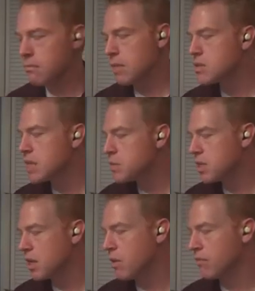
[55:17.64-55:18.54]
So that's what
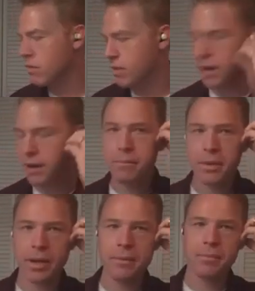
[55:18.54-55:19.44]
you're going for there,
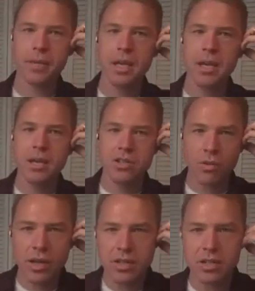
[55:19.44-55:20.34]
right?
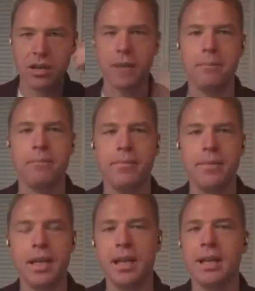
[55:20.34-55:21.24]
Story of the startup.
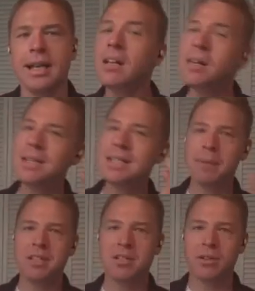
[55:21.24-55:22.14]
That's all I'm going to say
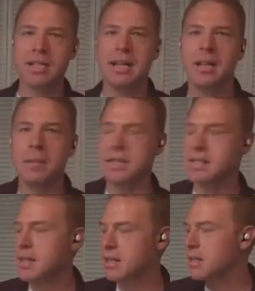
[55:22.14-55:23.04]
about storytelling because
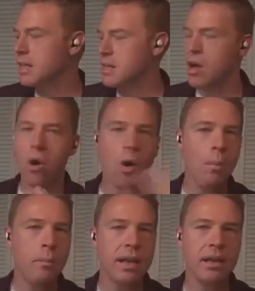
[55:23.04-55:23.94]
that is a whole
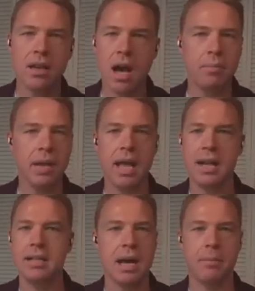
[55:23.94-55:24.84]
big
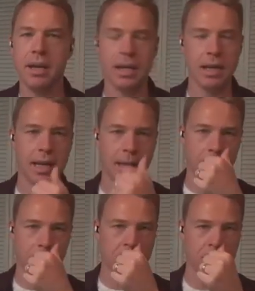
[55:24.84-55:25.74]
complicated topic
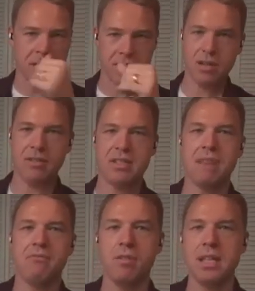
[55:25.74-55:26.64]
um, that we just don't have time
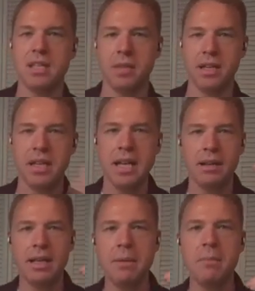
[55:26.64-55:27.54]
for in this. But
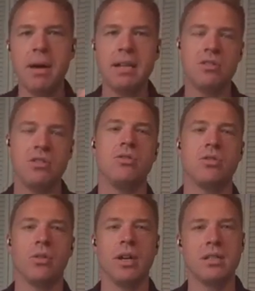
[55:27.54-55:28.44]
keep in mind those two
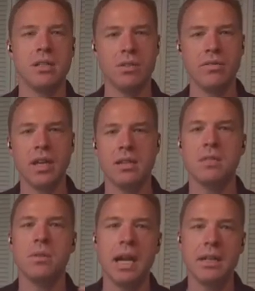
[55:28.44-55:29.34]
stories, the story of the
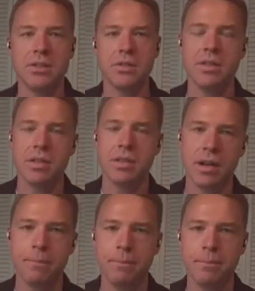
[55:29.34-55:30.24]
customer and the story of the startup.